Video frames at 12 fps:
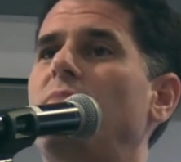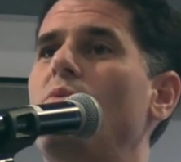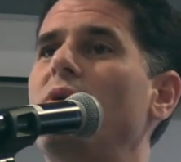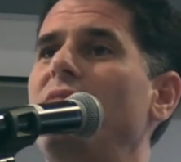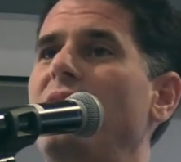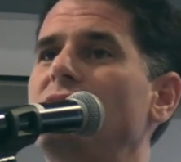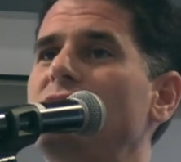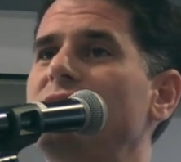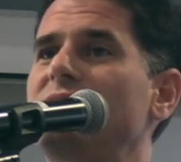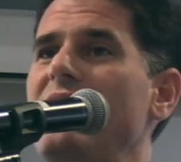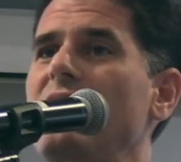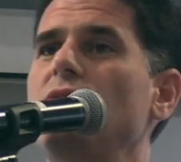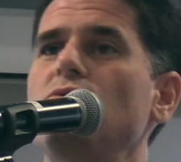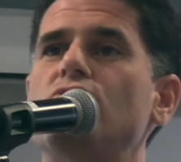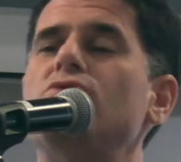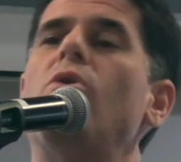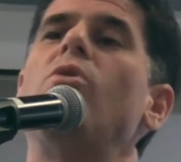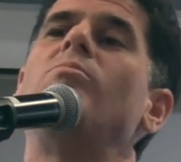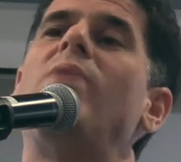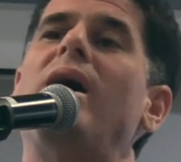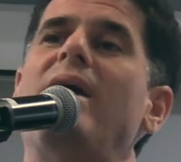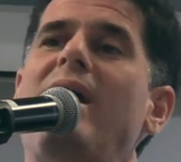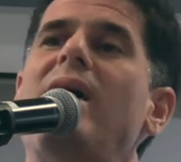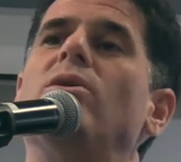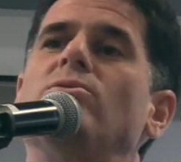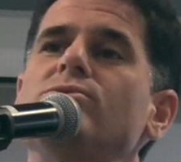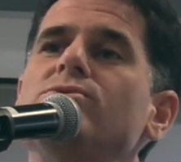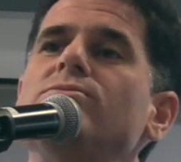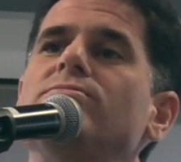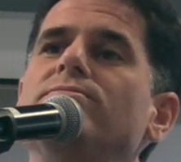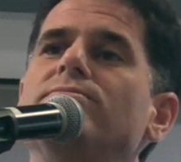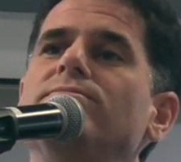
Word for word: But when they say you stole my house,